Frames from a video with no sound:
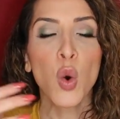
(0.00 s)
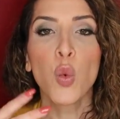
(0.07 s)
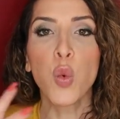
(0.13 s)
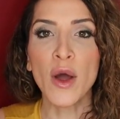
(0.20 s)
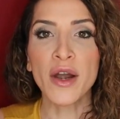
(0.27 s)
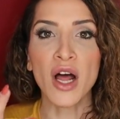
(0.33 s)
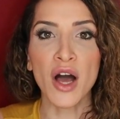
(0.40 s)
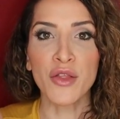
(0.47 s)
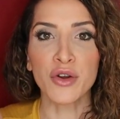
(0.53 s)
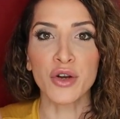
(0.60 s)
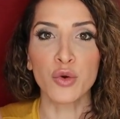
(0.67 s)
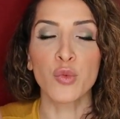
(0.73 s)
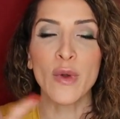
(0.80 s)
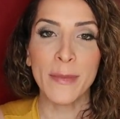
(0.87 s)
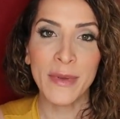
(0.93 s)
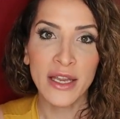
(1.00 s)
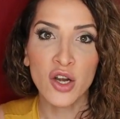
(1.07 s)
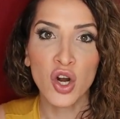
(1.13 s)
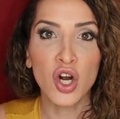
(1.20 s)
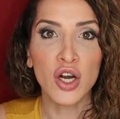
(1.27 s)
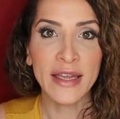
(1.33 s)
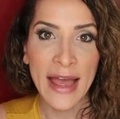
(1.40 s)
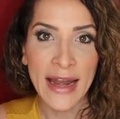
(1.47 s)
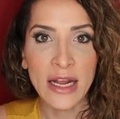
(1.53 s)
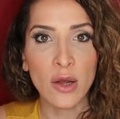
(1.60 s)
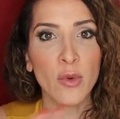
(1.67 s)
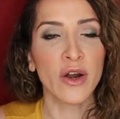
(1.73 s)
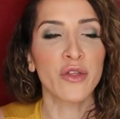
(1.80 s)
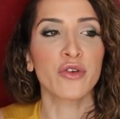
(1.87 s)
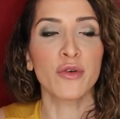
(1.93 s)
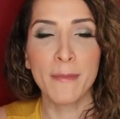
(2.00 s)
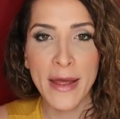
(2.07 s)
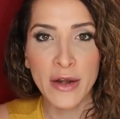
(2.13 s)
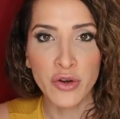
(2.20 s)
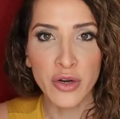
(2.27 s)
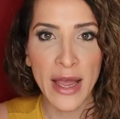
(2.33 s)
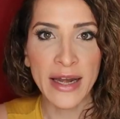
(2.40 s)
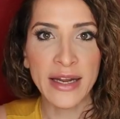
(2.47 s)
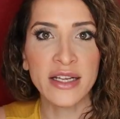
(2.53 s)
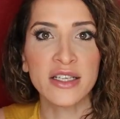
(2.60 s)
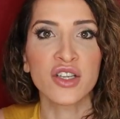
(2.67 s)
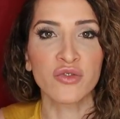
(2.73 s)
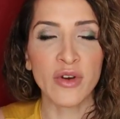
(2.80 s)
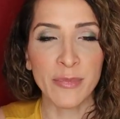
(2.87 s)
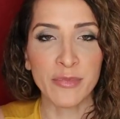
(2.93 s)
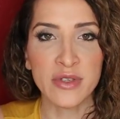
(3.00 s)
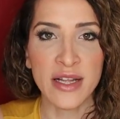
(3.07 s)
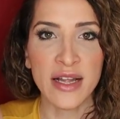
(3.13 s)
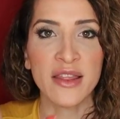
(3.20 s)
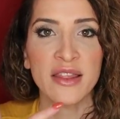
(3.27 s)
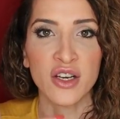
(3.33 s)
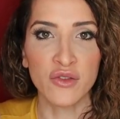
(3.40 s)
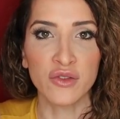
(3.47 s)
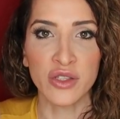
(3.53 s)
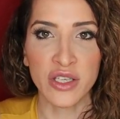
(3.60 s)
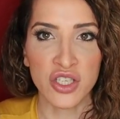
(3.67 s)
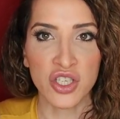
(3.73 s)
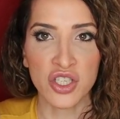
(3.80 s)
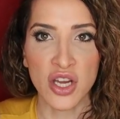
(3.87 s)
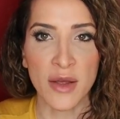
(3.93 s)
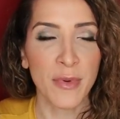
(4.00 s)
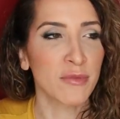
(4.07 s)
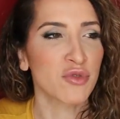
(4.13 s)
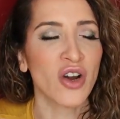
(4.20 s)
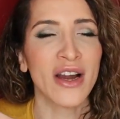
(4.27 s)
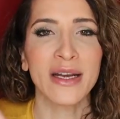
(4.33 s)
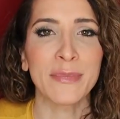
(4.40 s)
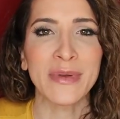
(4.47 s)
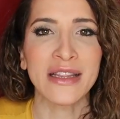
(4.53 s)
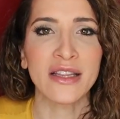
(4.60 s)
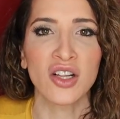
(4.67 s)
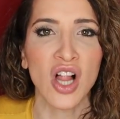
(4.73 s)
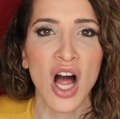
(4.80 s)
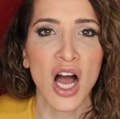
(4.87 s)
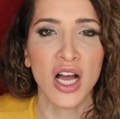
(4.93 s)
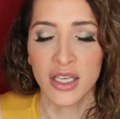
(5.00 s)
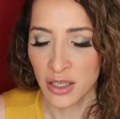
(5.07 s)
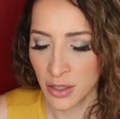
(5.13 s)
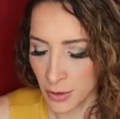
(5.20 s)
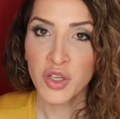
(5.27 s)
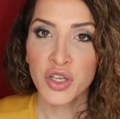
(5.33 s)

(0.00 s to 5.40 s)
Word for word: what other women are getting, what other men are getting to represent their relationship. I'm trying to beat the clock.